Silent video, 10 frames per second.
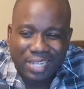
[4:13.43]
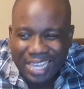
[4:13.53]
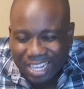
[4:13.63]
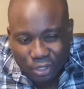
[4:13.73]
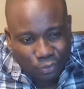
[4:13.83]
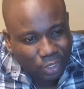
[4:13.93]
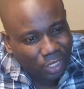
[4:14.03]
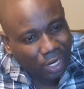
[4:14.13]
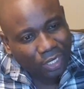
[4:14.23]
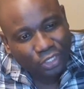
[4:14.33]
in-unit
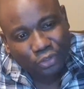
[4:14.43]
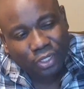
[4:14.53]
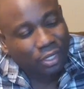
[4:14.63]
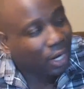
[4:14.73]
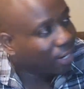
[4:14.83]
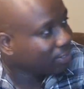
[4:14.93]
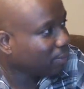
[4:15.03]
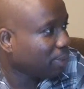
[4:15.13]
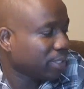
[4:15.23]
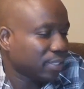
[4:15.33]
laundry,
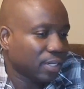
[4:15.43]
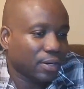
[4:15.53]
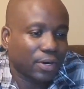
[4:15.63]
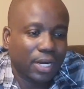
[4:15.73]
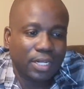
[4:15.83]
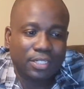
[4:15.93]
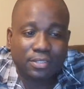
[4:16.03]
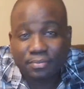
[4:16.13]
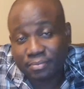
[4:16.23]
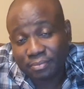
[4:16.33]
automatic garage,
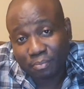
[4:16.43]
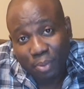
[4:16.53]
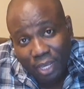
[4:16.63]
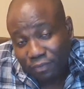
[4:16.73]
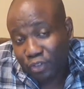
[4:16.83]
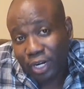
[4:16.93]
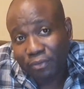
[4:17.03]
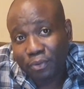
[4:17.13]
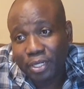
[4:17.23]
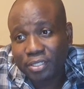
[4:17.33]
paved
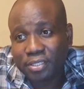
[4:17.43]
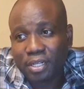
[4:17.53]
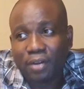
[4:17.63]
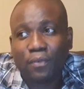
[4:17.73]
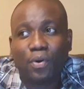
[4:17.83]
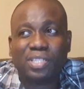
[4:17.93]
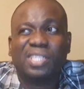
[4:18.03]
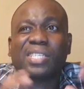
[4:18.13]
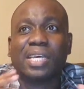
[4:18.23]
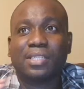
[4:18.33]
driveways, and of course
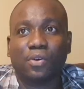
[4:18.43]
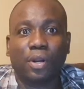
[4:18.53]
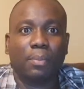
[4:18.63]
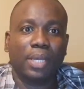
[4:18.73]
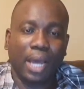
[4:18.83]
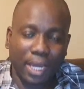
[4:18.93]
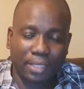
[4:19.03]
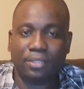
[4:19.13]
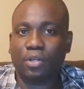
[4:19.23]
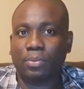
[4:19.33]
this is going to be a
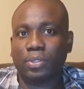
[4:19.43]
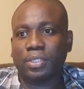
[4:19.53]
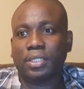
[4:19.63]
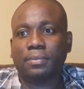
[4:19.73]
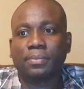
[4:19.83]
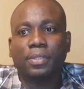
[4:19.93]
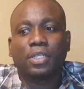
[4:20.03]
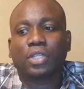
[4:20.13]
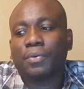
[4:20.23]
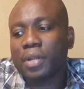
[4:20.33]
gated community.
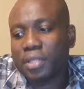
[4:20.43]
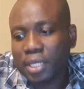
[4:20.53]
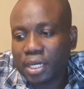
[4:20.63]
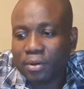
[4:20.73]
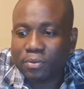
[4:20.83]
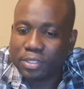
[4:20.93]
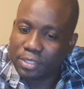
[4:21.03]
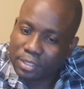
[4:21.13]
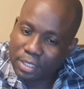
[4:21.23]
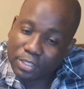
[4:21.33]
So I really think
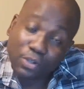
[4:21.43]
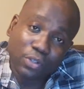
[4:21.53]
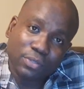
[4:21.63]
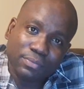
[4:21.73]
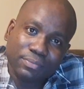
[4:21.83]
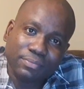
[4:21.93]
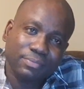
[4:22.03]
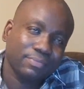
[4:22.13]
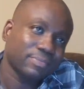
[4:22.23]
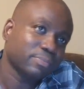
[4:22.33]
it's good,
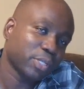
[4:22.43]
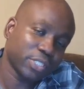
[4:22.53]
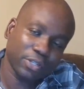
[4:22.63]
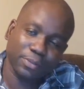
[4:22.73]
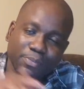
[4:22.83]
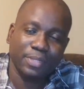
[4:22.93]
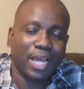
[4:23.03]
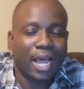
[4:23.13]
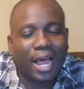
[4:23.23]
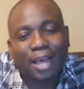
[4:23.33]
but
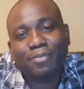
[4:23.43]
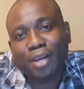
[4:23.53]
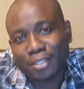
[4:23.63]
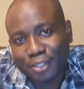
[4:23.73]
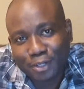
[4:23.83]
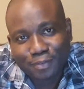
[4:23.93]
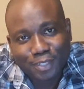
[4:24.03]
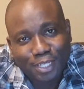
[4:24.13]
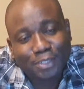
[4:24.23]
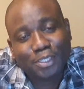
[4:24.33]
I've talked enough.
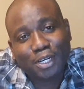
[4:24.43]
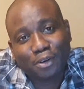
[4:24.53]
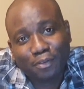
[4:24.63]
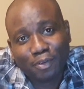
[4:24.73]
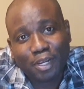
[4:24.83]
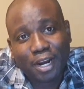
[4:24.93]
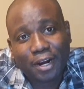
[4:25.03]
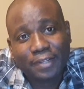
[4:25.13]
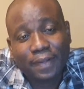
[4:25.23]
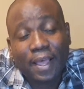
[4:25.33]
So let's go check out the video, all
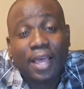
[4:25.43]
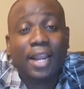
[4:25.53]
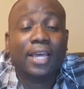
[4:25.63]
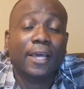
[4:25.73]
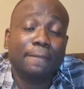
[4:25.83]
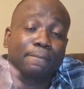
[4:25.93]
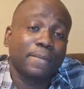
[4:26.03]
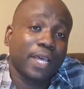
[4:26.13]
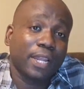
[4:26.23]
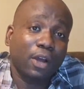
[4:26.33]
right? And again,
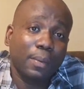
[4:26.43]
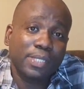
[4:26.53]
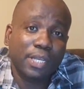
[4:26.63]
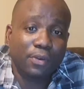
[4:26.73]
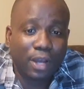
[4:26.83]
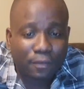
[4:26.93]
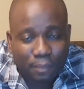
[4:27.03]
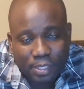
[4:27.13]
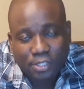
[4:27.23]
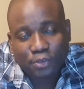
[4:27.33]
any comments that you have,
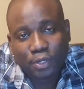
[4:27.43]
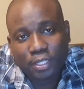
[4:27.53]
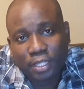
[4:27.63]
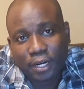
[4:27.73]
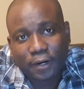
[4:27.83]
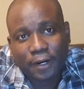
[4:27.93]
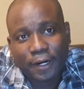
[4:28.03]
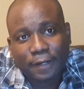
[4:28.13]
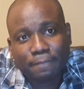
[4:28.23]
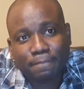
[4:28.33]
please throw it there, all
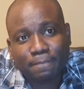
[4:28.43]
right?